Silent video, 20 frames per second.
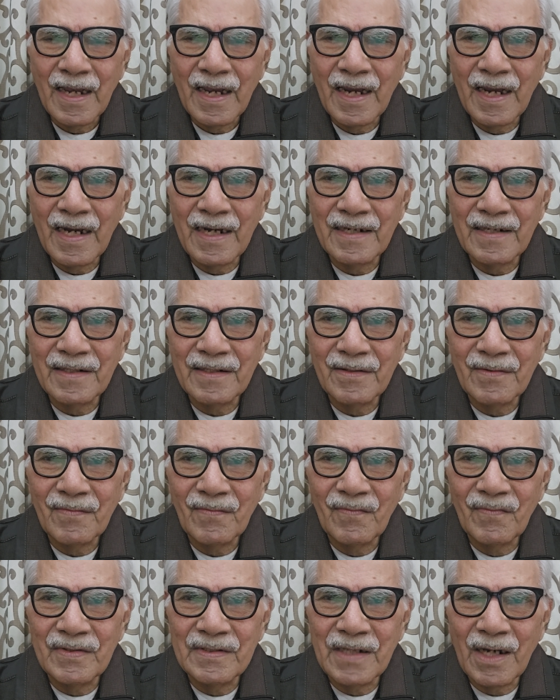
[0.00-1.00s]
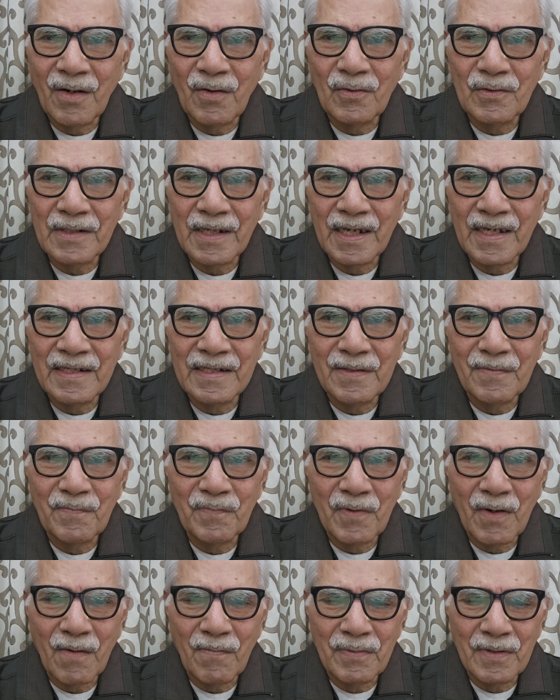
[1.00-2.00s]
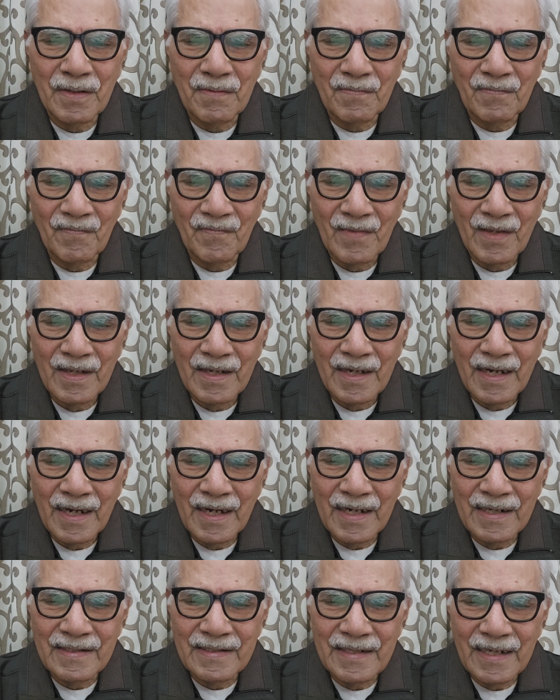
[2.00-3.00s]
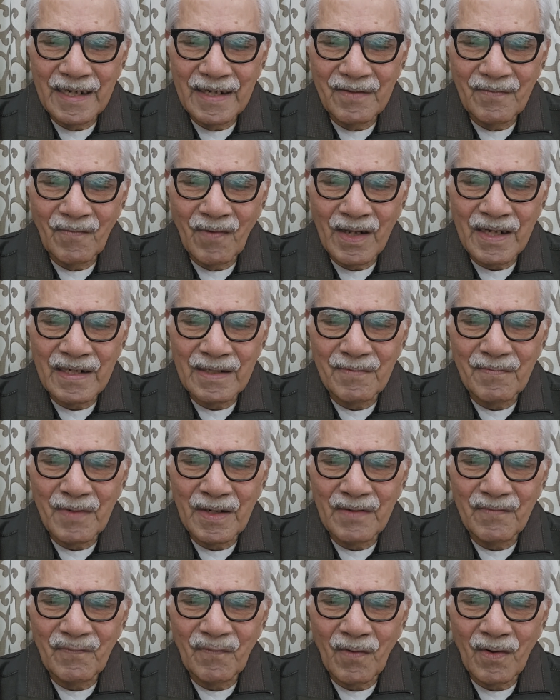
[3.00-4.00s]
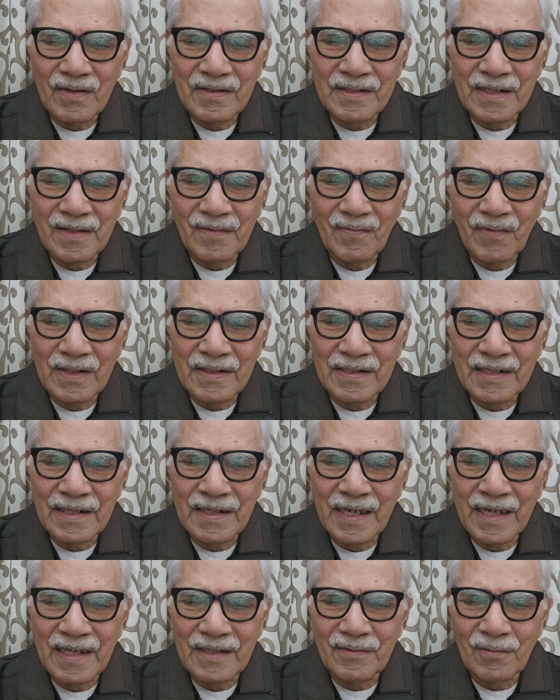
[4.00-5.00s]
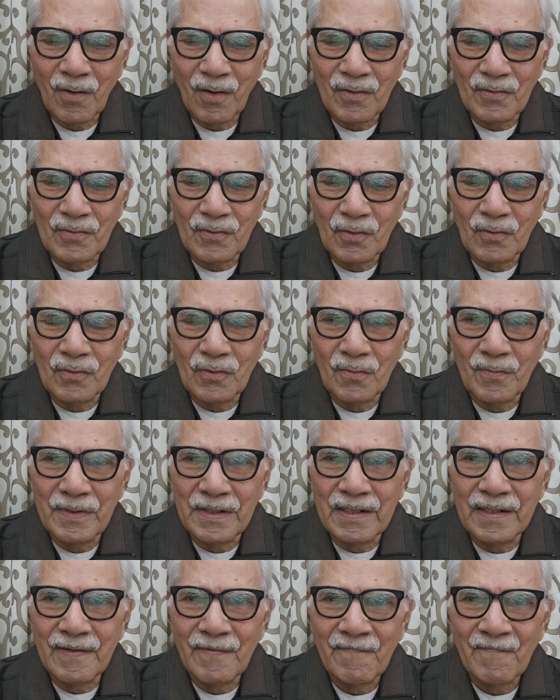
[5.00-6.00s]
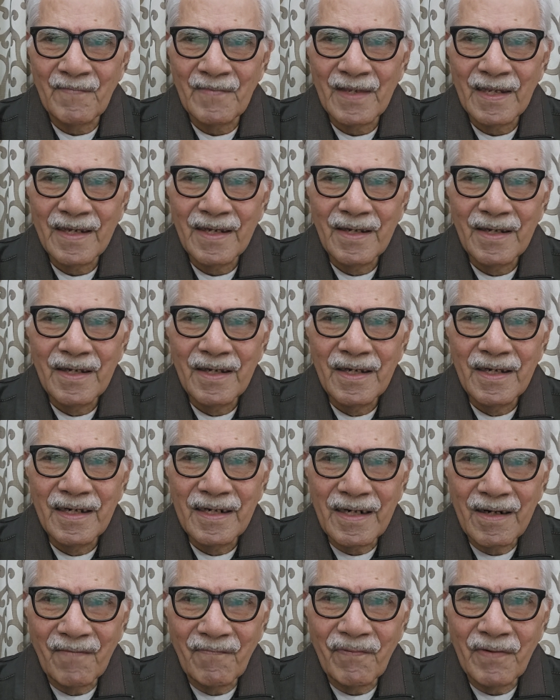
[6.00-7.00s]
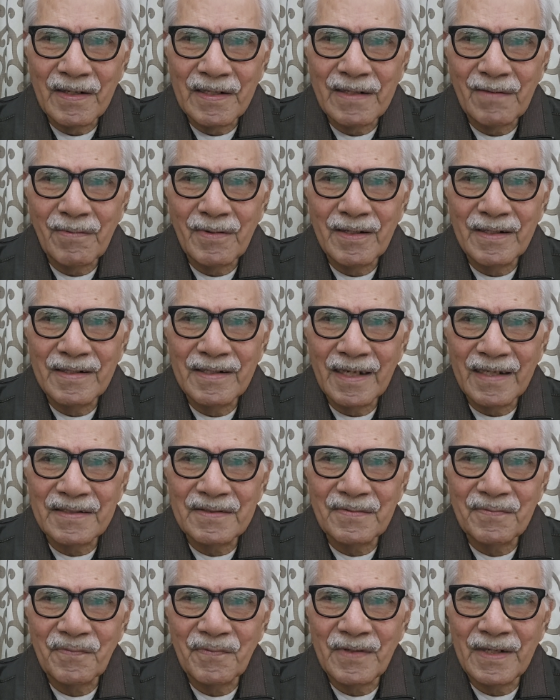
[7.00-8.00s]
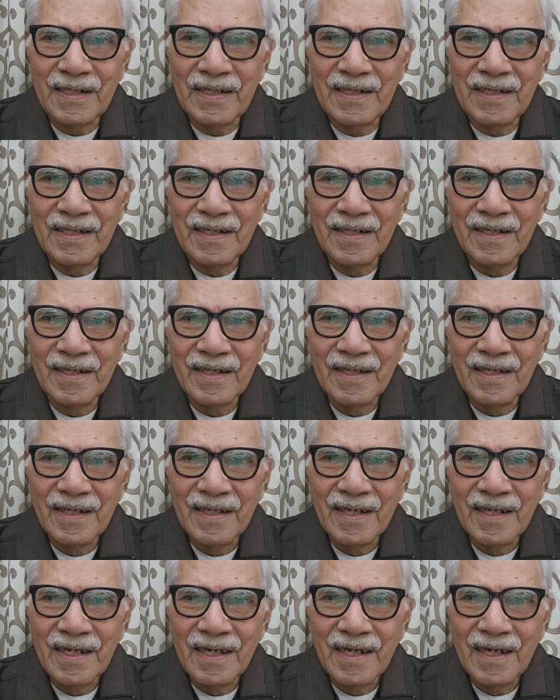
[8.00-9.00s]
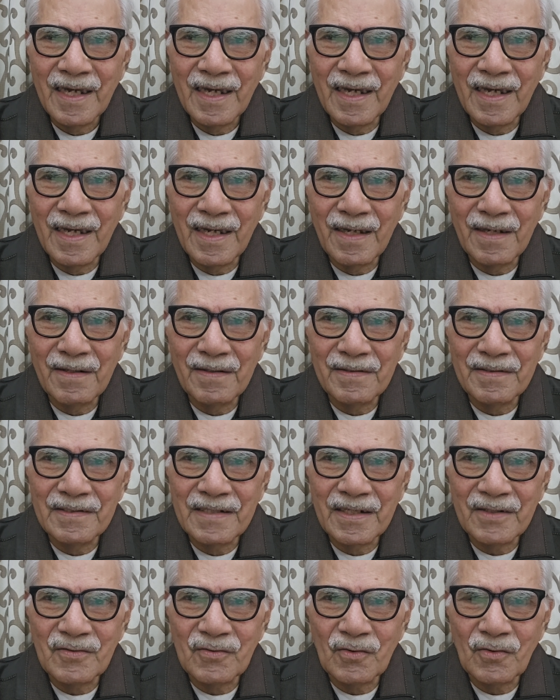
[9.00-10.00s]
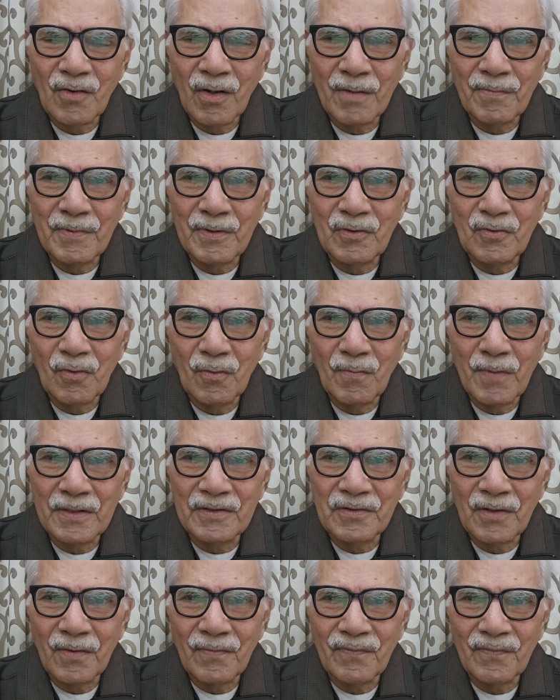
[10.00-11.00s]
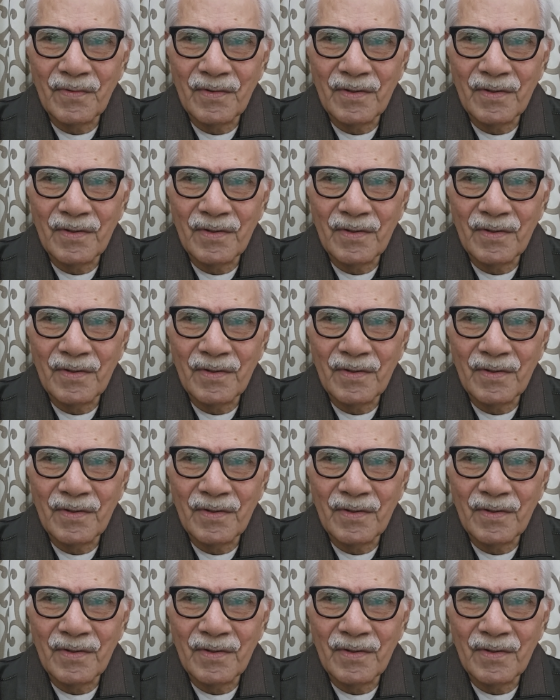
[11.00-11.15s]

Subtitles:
and without any problem. And the environment for their working has also to be comfortable, dust free. There should not be too much of